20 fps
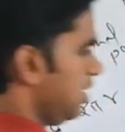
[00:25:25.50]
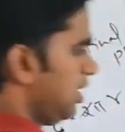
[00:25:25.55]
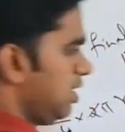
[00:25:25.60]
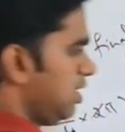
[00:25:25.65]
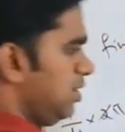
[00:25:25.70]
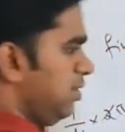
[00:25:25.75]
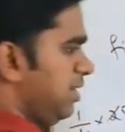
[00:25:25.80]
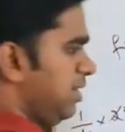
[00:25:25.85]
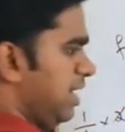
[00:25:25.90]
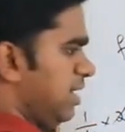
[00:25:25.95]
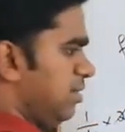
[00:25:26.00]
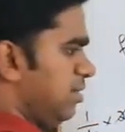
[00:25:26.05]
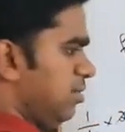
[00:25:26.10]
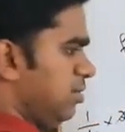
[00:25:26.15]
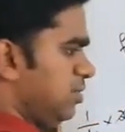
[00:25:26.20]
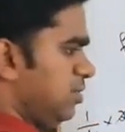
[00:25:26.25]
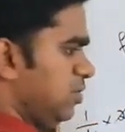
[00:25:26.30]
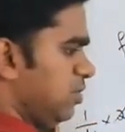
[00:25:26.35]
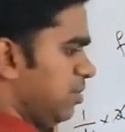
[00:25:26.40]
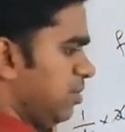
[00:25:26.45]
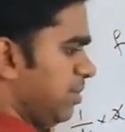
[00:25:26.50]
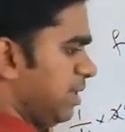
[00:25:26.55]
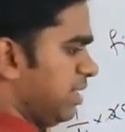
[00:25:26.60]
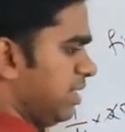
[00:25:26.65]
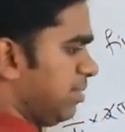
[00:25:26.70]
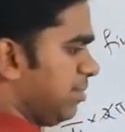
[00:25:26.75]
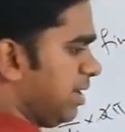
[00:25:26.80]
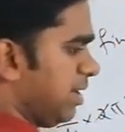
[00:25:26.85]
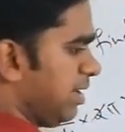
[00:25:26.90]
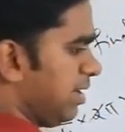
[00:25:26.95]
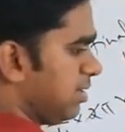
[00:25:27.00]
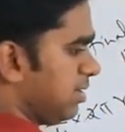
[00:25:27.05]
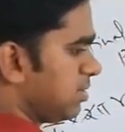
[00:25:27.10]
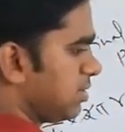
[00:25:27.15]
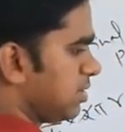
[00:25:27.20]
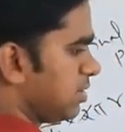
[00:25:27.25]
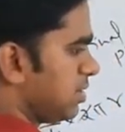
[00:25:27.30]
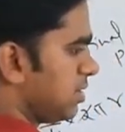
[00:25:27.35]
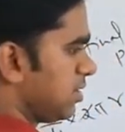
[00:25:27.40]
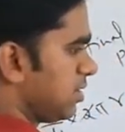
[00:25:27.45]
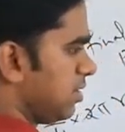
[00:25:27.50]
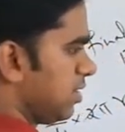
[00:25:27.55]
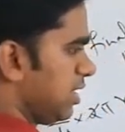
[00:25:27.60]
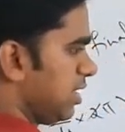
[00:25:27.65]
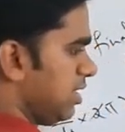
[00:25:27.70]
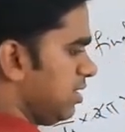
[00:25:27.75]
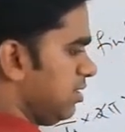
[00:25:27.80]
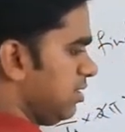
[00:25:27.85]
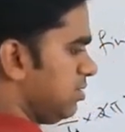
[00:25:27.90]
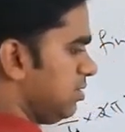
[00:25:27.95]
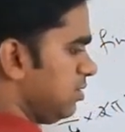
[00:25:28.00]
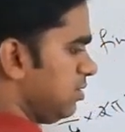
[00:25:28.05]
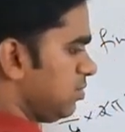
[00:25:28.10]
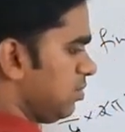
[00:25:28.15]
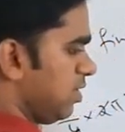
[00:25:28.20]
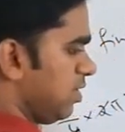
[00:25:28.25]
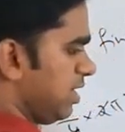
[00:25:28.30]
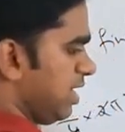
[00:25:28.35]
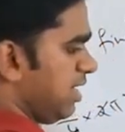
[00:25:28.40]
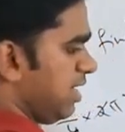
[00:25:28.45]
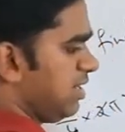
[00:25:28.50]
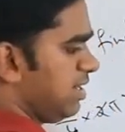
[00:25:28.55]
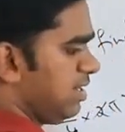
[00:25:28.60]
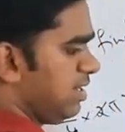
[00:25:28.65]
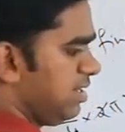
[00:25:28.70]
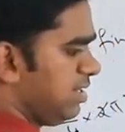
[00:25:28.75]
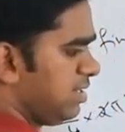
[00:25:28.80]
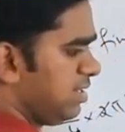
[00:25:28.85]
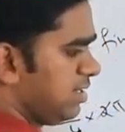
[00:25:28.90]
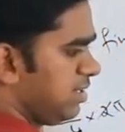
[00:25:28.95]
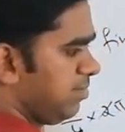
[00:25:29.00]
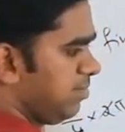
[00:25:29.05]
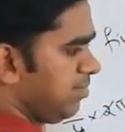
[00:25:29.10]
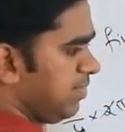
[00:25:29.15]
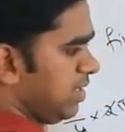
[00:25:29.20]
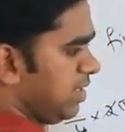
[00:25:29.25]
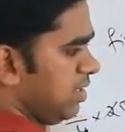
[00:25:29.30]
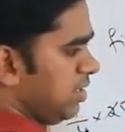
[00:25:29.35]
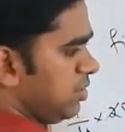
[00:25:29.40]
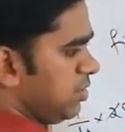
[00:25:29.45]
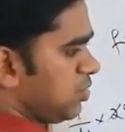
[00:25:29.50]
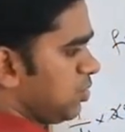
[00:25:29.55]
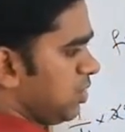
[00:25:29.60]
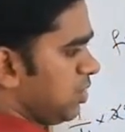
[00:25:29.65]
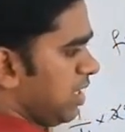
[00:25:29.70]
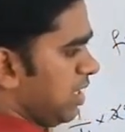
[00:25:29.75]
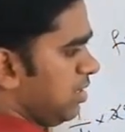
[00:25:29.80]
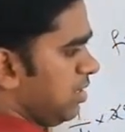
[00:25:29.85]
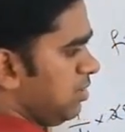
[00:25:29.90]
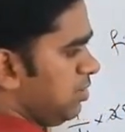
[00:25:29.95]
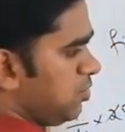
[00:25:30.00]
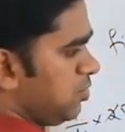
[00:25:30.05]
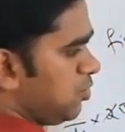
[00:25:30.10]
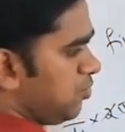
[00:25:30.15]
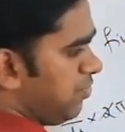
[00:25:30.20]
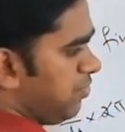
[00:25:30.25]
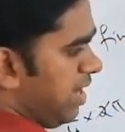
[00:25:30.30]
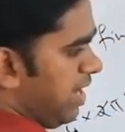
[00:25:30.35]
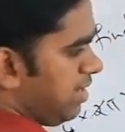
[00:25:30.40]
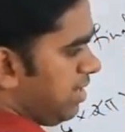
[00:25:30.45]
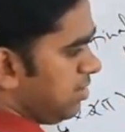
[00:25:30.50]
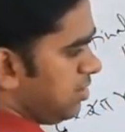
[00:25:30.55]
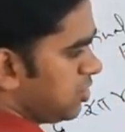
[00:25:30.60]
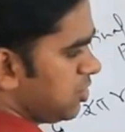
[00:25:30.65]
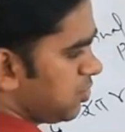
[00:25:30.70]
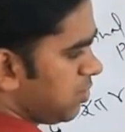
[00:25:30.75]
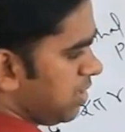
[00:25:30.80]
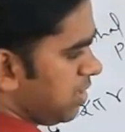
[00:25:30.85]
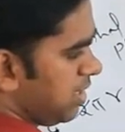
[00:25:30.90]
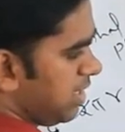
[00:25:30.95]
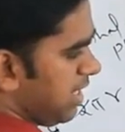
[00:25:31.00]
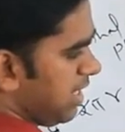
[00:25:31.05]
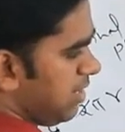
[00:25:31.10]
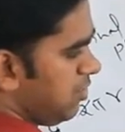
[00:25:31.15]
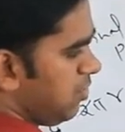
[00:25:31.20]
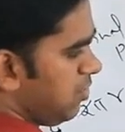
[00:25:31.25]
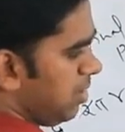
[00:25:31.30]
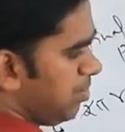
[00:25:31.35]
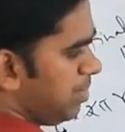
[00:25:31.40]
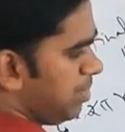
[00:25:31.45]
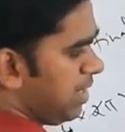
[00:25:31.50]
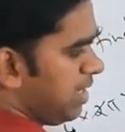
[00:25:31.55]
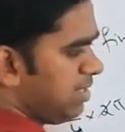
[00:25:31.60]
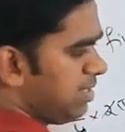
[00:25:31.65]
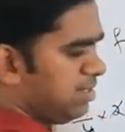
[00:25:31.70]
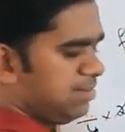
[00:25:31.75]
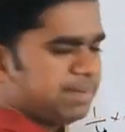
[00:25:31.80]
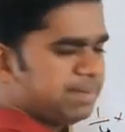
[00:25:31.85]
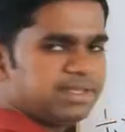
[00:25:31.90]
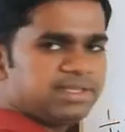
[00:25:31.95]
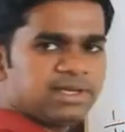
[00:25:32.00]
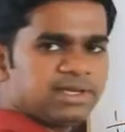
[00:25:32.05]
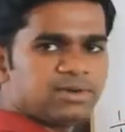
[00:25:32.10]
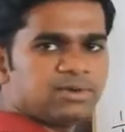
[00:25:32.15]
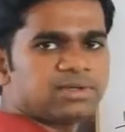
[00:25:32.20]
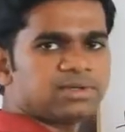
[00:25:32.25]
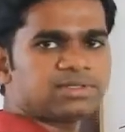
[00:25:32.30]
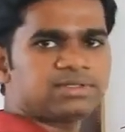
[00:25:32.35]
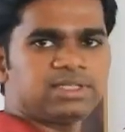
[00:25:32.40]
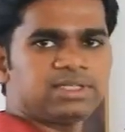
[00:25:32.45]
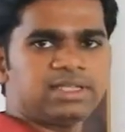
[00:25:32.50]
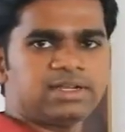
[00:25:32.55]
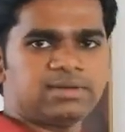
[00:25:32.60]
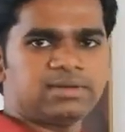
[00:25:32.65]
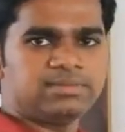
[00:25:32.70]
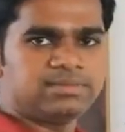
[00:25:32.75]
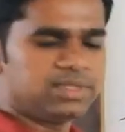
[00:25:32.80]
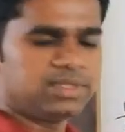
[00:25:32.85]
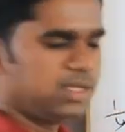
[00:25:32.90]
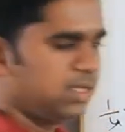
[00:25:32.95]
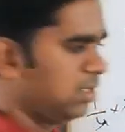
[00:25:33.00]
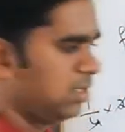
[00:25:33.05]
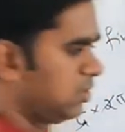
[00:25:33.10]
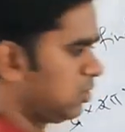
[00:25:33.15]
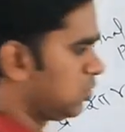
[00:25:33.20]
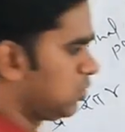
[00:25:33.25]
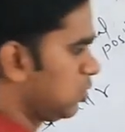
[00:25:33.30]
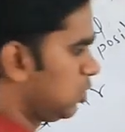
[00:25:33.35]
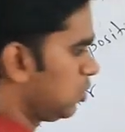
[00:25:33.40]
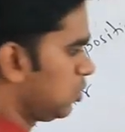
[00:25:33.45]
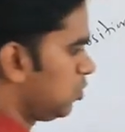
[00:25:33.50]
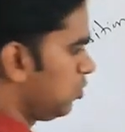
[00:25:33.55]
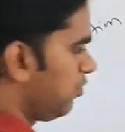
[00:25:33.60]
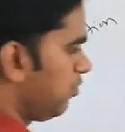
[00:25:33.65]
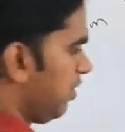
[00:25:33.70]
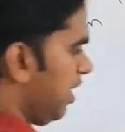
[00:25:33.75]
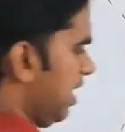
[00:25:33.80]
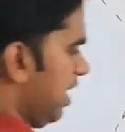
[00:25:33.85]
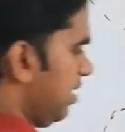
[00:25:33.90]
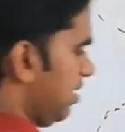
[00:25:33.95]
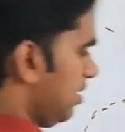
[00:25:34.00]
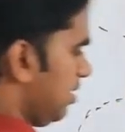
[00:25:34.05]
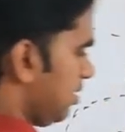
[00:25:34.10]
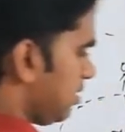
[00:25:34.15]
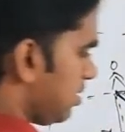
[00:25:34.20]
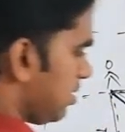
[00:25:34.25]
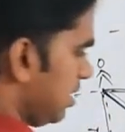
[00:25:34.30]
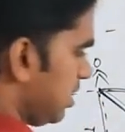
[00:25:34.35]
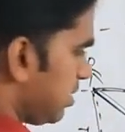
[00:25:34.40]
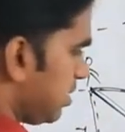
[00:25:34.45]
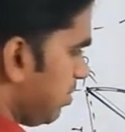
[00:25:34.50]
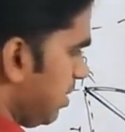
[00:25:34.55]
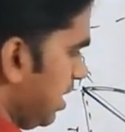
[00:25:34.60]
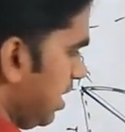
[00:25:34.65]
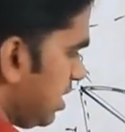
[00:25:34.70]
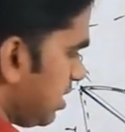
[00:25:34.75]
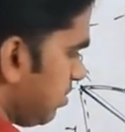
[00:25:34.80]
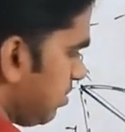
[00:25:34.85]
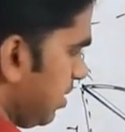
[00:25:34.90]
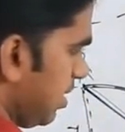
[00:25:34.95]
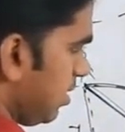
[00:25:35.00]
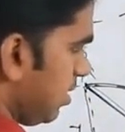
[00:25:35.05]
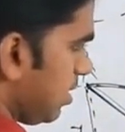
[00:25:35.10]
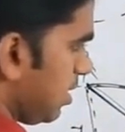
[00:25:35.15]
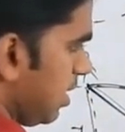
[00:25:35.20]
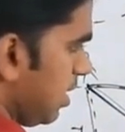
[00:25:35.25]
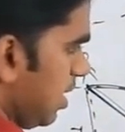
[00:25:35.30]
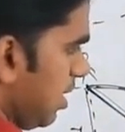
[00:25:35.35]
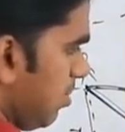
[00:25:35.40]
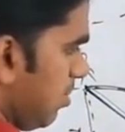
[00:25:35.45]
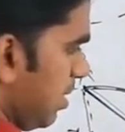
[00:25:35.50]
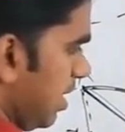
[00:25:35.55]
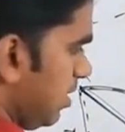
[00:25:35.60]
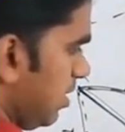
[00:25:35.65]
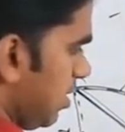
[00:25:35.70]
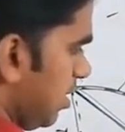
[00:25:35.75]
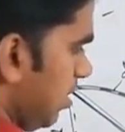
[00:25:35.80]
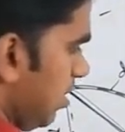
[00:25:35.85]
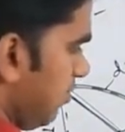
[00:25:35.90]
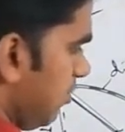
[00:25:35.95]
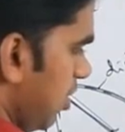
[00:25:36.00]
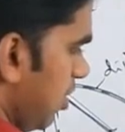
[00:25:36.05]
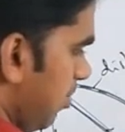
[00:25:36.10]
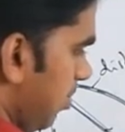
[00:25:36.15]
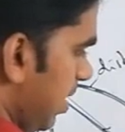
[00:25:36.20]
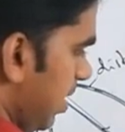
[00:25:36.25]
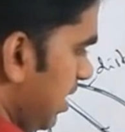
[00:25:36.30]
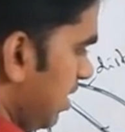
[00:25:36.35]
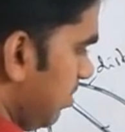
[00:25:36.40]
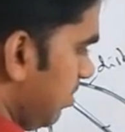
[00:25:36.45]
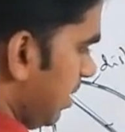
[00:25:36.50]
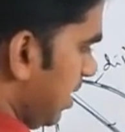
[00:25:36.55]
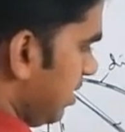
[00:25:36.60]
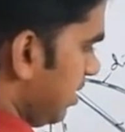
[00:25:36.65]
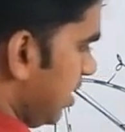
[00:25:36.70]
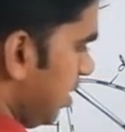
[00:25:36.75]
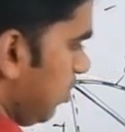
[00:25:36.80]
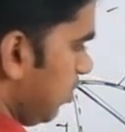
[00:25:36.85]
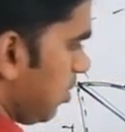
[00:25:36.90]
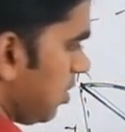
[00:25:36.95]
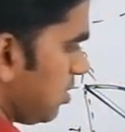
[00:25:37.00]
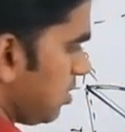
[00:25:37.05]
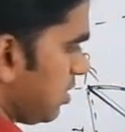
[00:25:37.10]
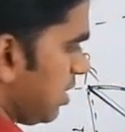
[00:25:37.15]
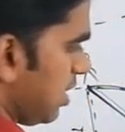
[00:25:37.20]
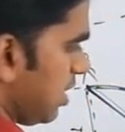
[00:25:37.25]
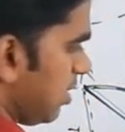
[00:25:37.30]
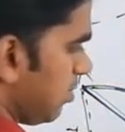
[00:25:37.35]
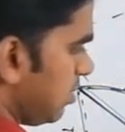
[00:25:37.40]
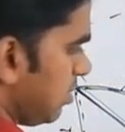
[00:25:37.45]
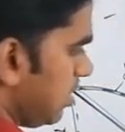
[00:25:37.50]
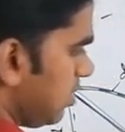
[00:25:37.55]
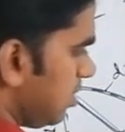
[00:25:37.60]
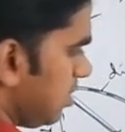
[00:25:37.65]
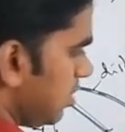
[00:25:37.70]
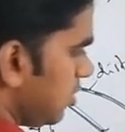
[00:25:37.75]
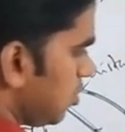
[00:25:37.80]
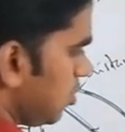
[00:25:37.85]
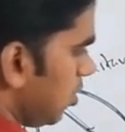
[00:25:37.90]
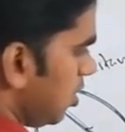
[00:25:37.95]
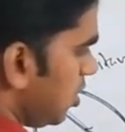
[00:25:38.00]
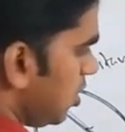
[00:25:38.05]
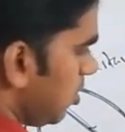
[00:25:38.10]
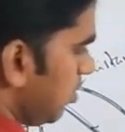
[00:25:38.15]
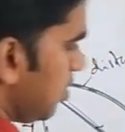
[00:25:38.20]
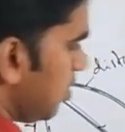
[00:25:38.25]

you can use your mathematics. Okay, this is what 90 degree. So to find this one, can you apply the Pythagoras theorem? So to find this displacement, if you apply the Pythagoras theorem, this is going to be